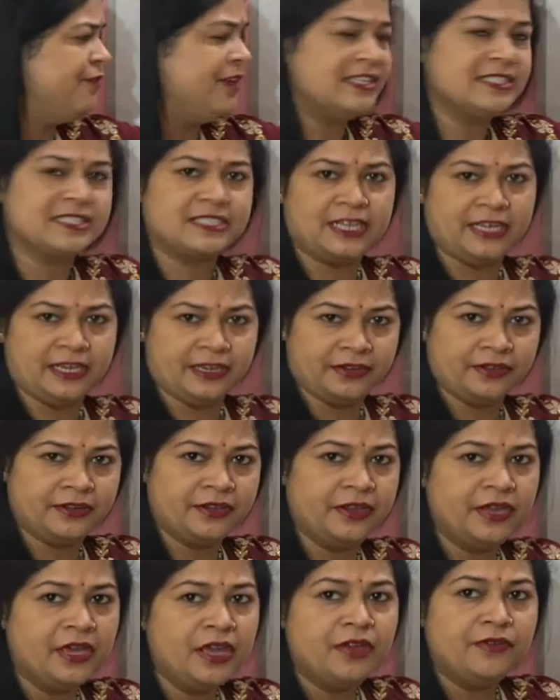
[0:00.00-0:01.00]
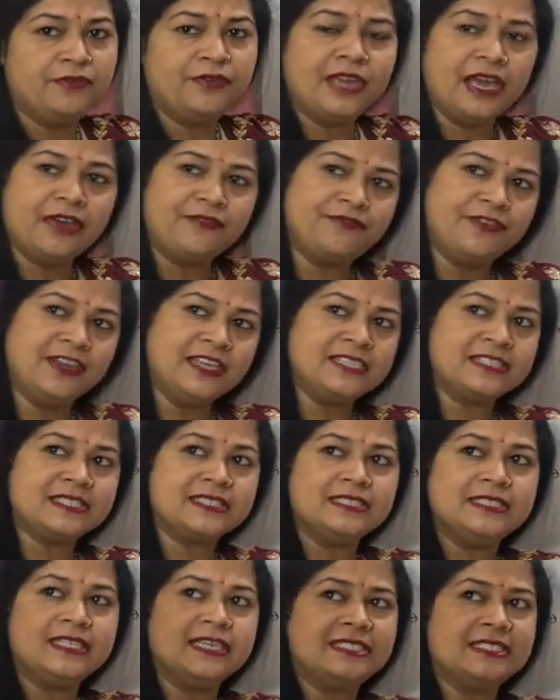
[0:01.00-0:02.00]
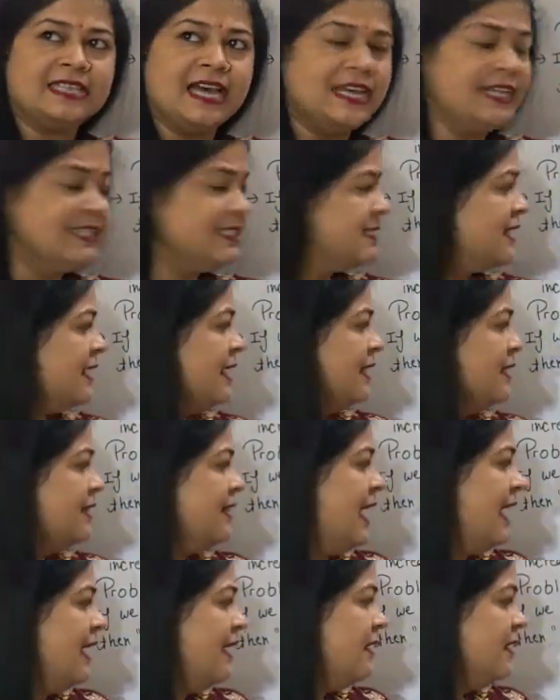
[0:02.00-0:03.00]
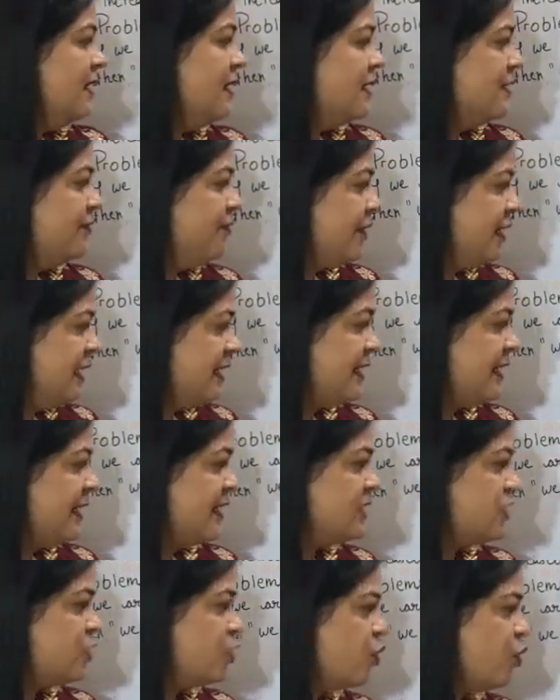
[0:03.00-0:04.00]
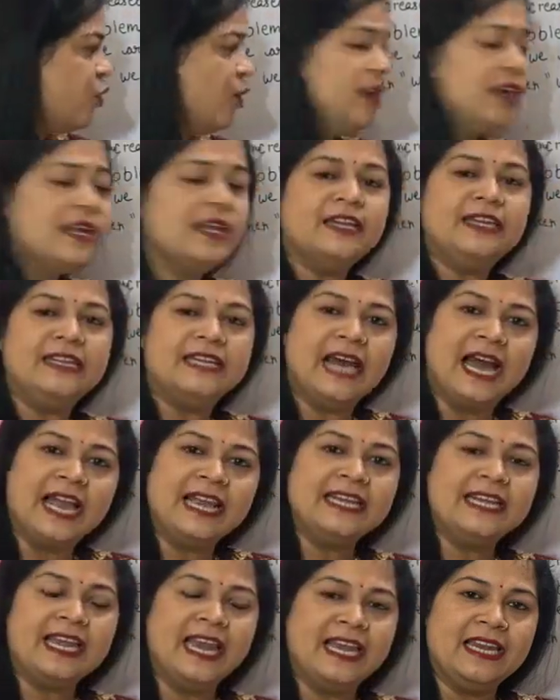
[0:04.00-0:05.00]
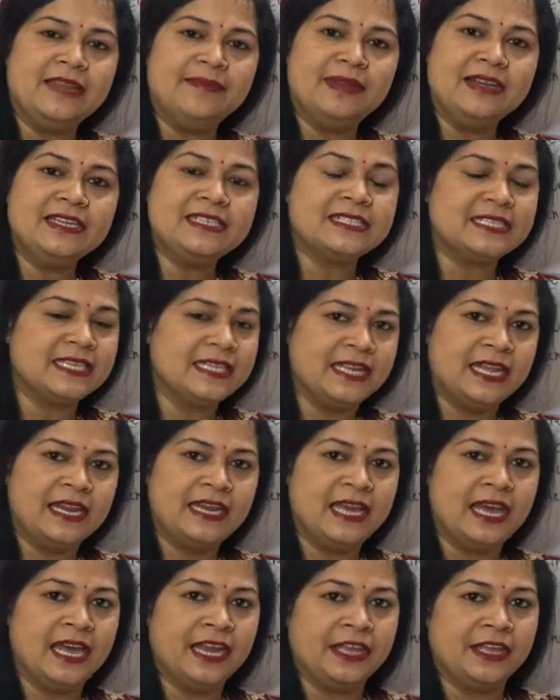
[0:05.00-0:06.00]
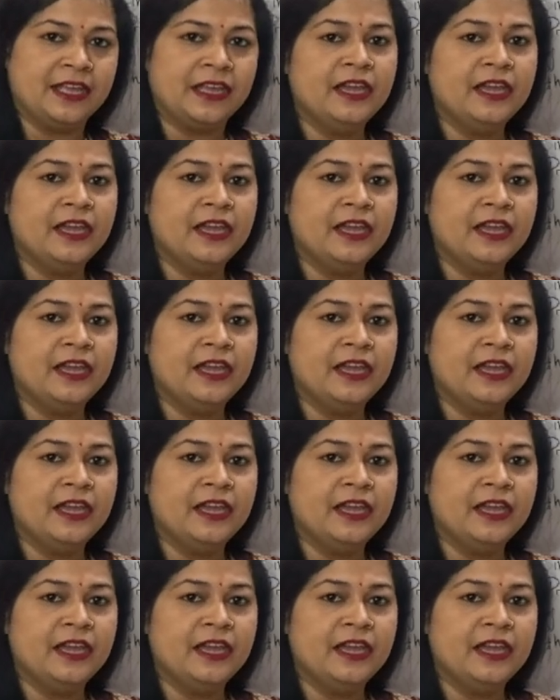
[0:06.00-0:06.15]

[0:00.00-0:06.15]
fixed here. We have fixed the size that it can store 9 elements in an array.